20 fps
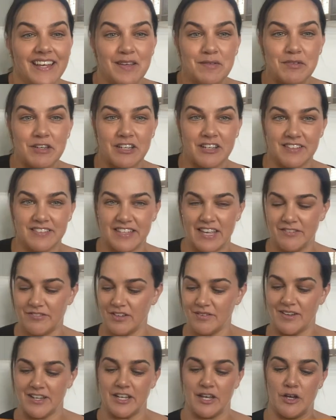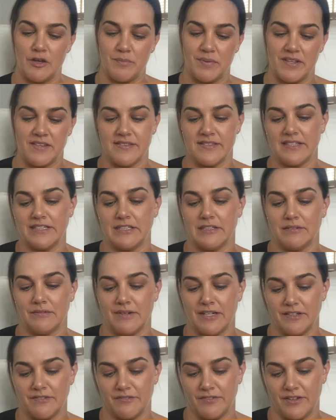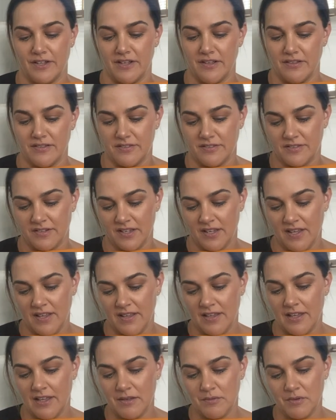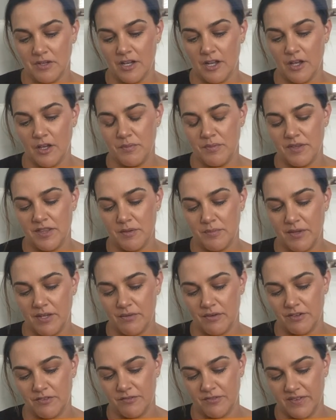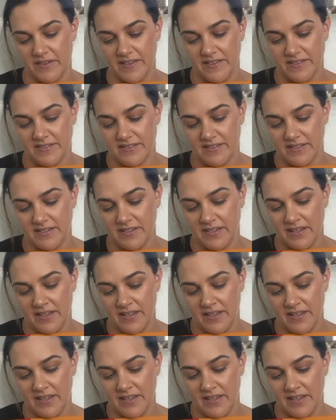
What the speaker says: Because everyone opens the little one first. I'm going to open the big one first.